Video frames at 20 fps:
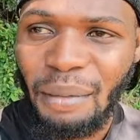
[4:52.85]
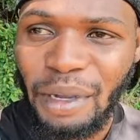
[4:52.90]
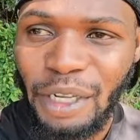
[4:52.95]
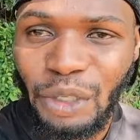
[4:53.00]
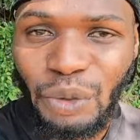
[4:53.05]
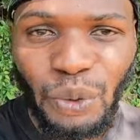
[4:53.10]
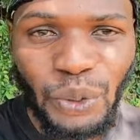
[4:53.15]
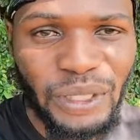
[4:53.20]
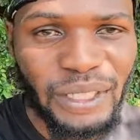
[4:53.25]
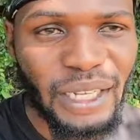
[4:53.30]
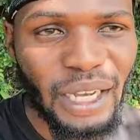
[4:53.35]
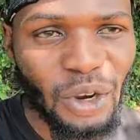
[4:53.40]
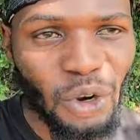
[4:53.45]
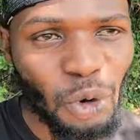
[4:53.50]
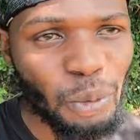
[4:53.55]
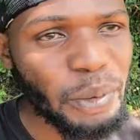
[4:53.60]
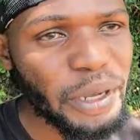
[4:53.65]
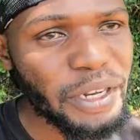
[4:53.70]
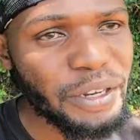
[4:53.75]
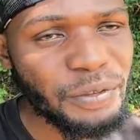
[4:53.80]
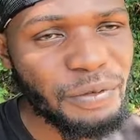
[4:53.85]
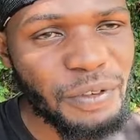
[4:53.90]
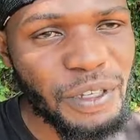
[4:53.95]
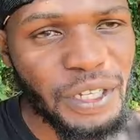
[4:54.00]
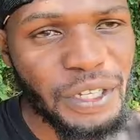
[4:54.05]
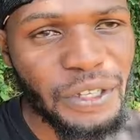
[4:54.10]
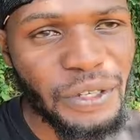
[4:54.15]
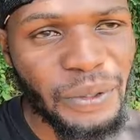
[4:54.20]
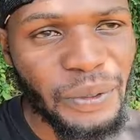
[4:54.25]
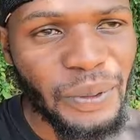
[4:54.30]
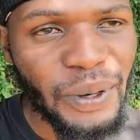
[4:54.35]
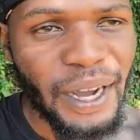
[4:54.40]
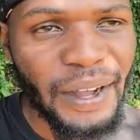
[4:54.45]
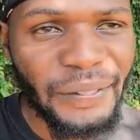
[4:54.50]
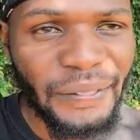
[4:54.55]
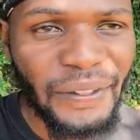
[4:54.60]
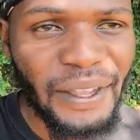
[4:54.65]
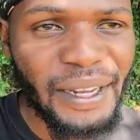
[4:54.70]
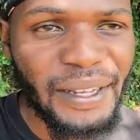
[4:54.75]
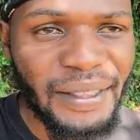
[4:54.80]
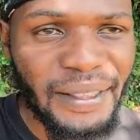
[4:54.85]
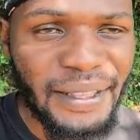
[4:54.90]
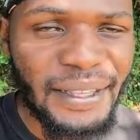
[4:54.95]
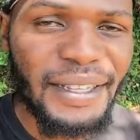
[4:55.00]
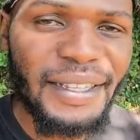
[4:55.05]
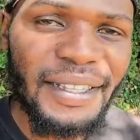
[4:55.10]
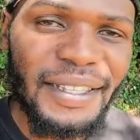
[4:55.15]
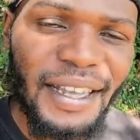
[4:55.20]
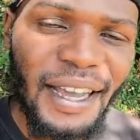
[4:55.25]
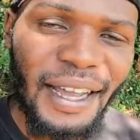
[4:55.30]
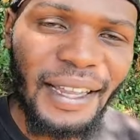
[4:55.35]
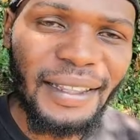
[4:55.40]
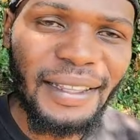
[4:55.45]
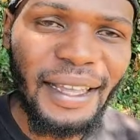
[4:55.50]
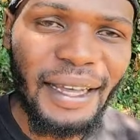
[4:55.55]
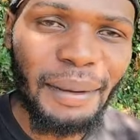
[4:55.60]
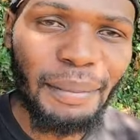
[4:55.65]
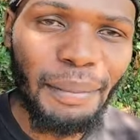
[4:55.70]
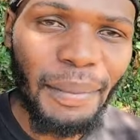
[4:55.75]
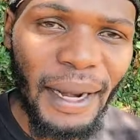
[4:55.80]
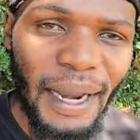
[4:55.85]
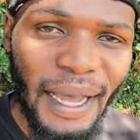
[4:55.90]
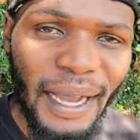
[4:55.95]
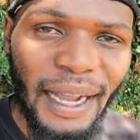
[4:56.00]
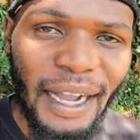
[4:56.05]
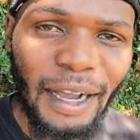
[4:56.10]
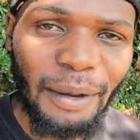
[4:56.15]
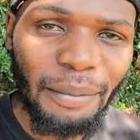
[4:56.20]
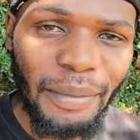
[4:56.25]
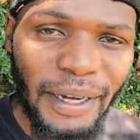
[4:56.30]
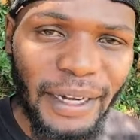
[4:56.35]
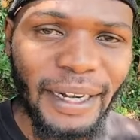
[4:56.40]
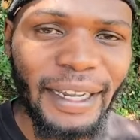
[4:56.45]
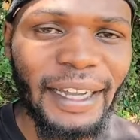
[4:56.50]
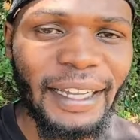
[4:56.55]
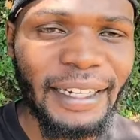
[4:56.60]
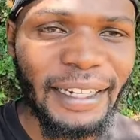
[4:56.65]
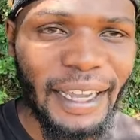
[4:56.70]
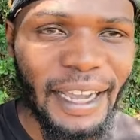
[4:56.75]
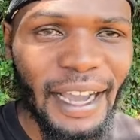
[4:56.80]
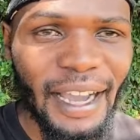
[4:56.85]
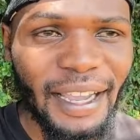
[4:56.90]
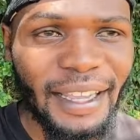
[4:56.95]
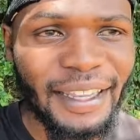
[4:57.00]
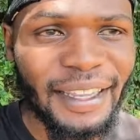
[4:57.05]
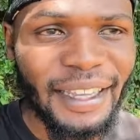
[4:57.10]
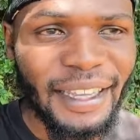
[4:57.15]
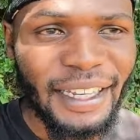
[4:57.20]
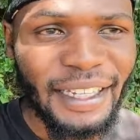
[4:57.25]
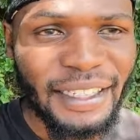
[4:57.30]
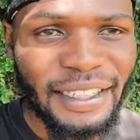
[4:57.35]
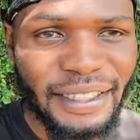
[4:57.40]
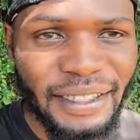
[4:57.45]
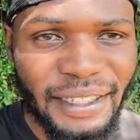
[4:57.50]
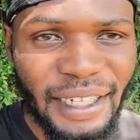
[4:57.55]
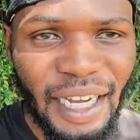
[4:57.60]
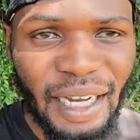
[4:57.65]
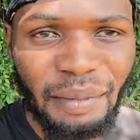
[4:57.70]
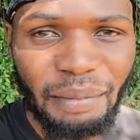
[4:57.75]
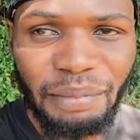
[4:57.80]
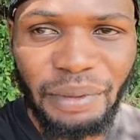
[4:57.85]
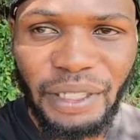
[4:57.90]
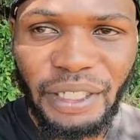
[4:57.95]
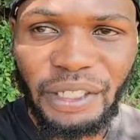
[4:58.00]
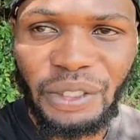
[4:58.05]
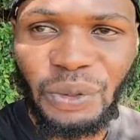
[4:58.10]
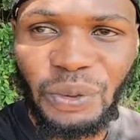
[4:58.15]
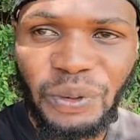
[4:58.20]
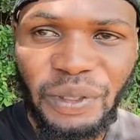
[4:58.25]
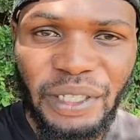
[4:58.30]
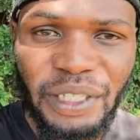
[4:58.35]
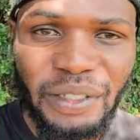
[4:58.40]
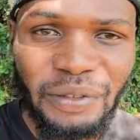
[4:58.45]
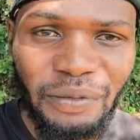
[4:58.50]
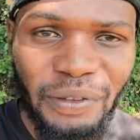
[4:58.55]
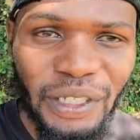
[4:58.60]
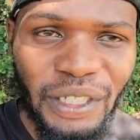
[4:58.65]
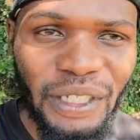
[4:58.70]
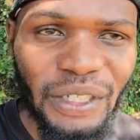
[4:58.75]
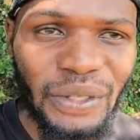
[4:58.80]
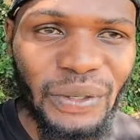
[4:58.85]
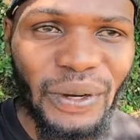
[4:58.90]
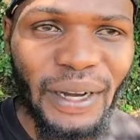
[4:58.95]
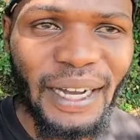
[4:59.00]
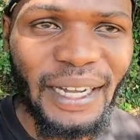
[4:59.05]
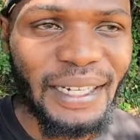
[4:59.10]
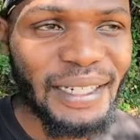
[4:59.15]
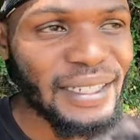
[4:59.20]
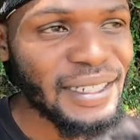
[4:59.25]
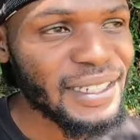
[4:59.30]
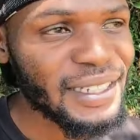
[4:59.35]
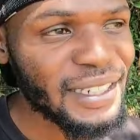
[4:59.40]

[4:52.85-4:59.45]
it was a comedy video, and then this other black American guy jumped into this video and